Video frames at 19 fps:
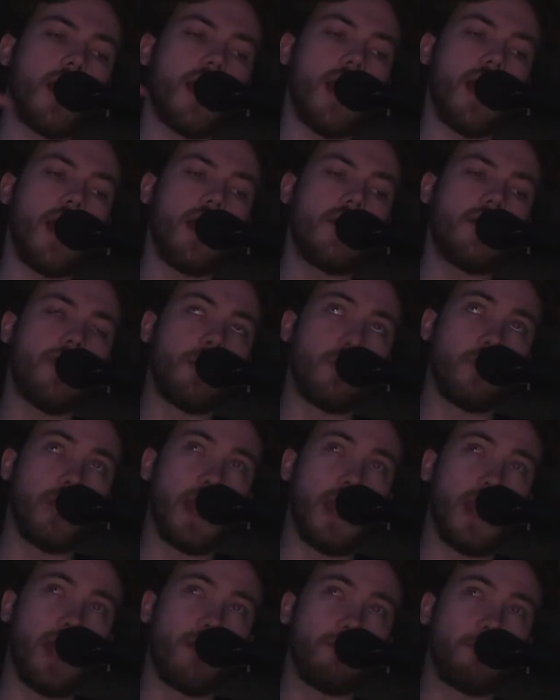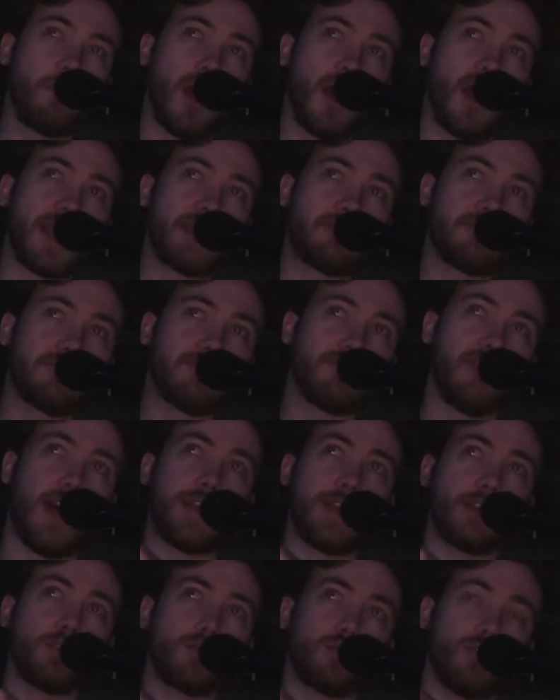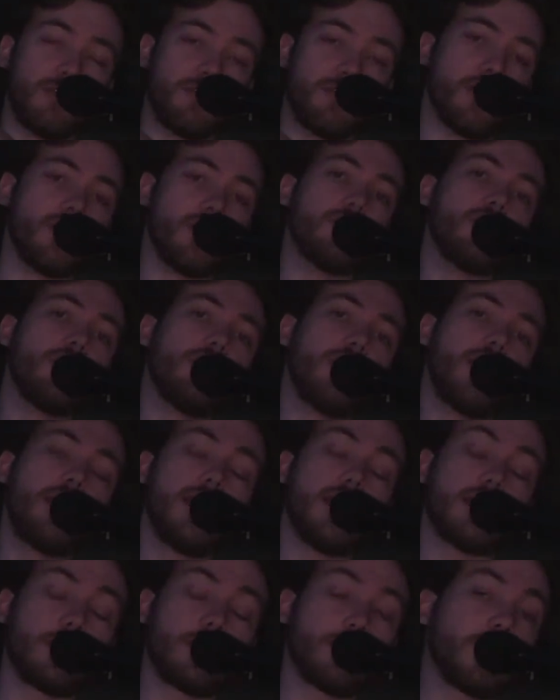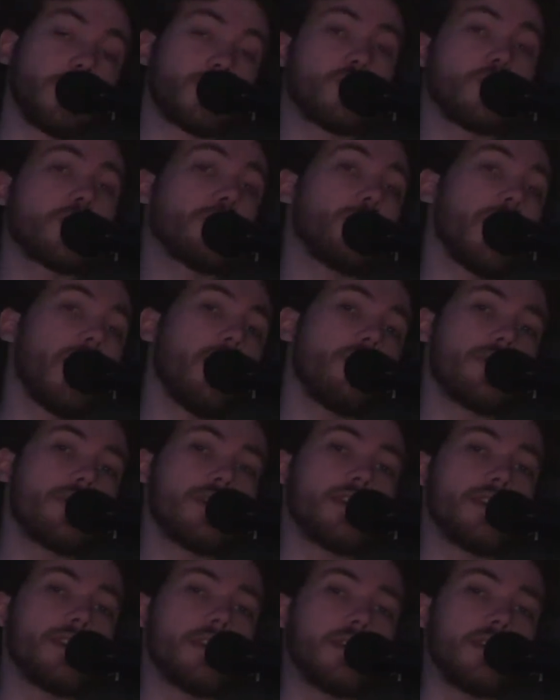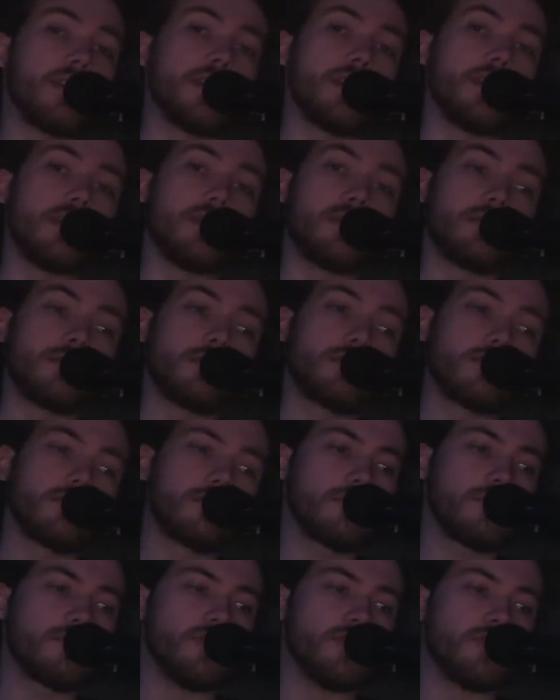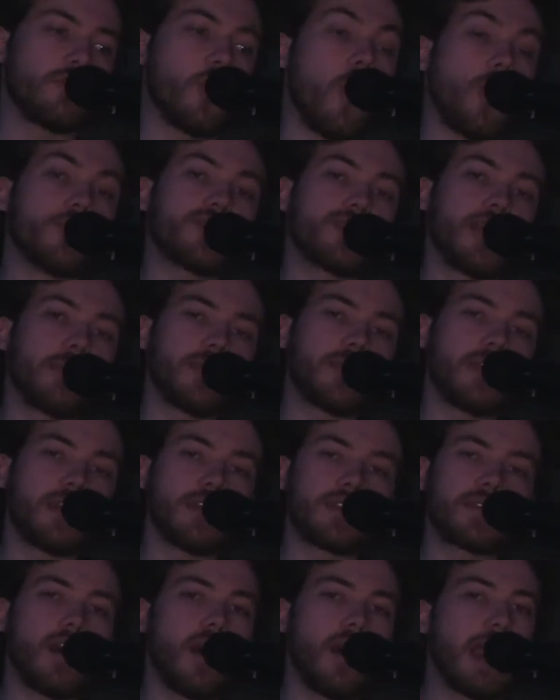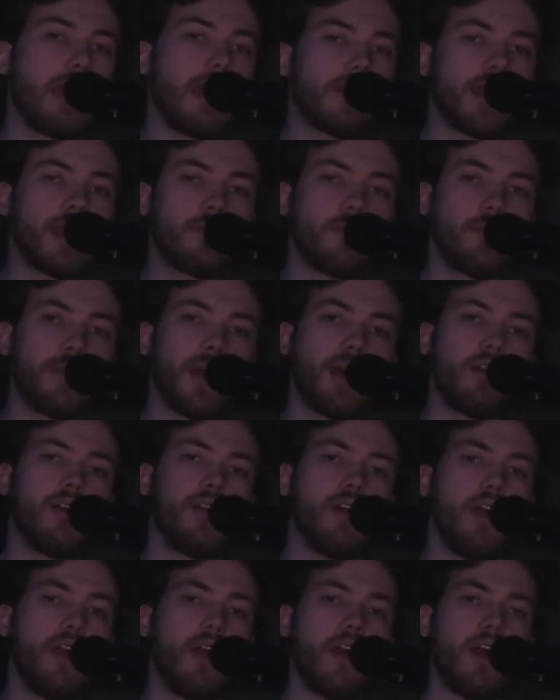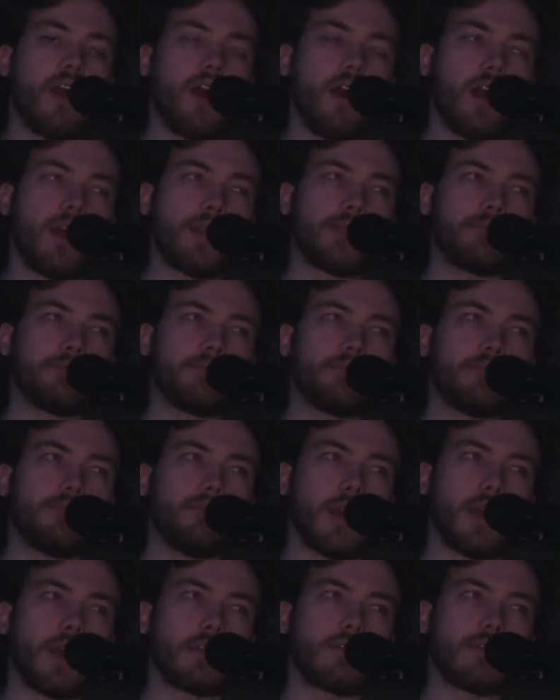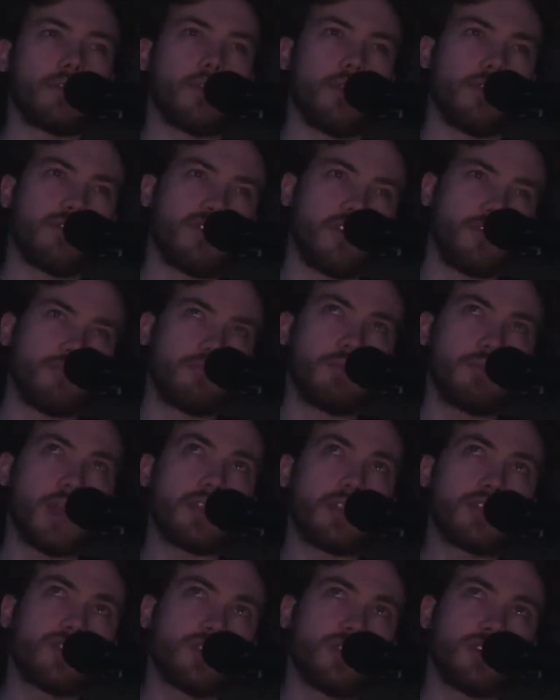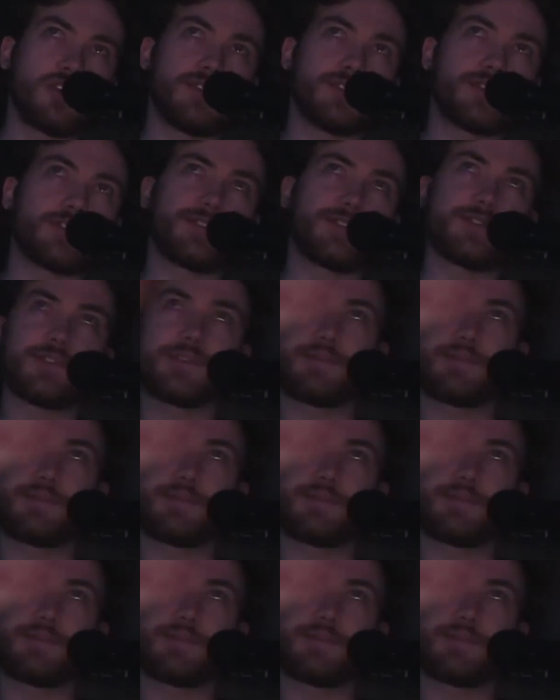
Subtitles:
and then we'll have my final review. So I'm going to talk about the sort of concept of the guitar, how it came about. I might throw a few pictures,